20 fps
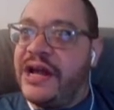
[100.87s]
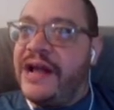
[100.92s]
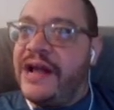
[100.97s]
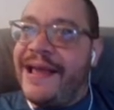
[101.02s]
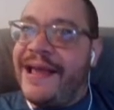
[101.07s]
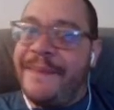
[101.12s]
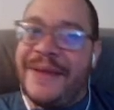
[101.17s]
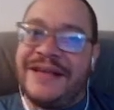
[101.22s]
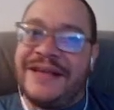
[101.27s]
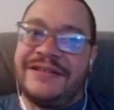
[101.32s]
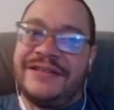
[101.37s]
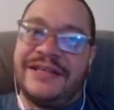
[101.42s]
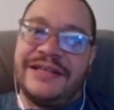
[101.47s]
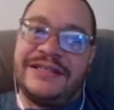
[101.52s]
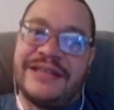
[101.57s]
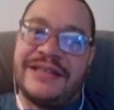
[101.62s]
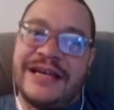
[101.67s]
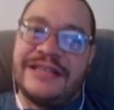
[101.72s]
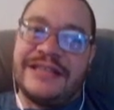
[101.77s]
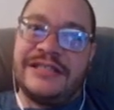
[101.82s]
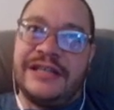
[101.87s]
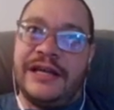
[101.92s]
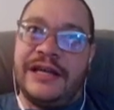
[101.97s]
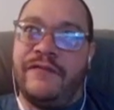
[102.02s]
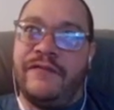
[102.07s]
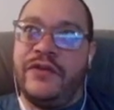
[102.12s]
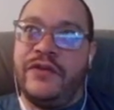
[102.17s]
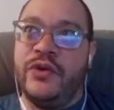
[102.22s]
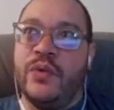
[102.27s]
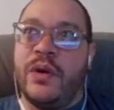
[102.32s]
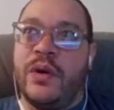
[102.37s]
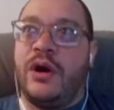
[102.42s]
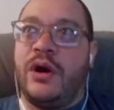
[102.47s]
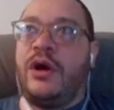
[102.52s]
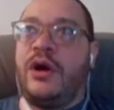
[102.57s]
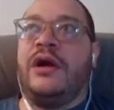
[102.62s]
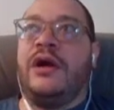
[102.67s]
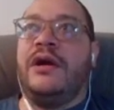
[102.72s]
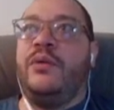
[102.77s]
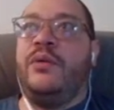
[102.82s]
It basically says if you
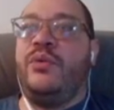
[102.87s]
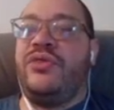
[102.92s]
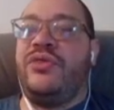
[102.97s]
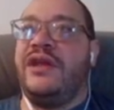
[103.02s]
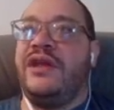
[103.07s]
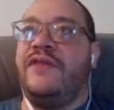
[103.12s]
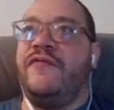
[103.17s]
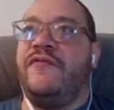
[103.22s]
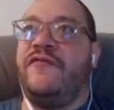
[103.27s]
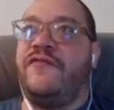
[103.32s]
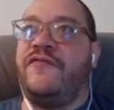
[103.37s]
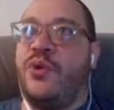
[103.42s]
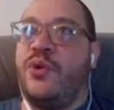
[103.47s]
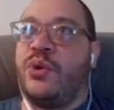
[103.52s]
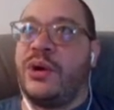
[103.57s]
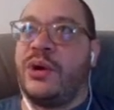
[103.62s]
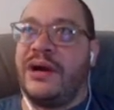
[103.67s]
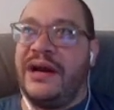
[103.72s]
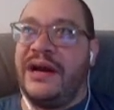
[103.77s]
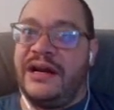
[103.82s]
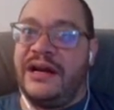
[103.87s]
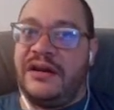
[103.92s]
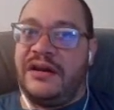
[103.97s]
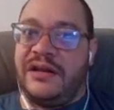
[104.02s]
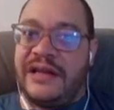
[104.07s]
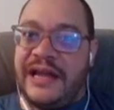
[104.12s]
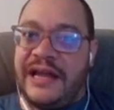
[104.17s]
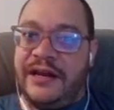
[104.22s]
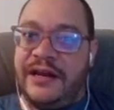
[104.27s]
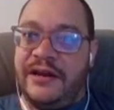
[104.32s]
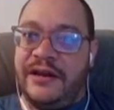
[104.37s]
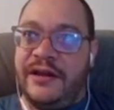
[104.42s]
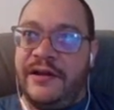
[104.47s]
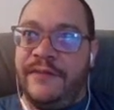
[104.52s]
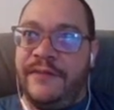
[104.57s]
are within 4 in a lane,